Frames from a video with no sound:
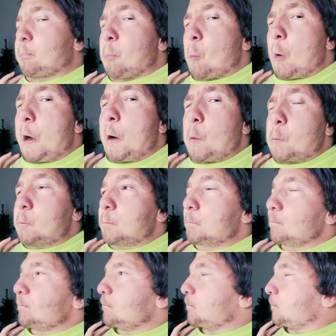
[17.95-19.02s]
Wow.
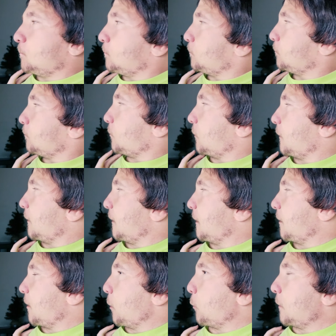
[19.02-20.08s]
You did
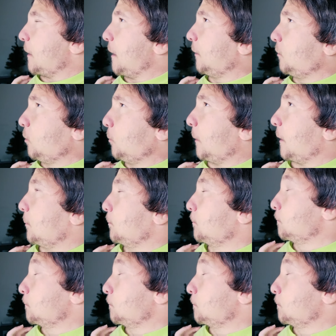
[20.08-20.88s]
not want to answer me.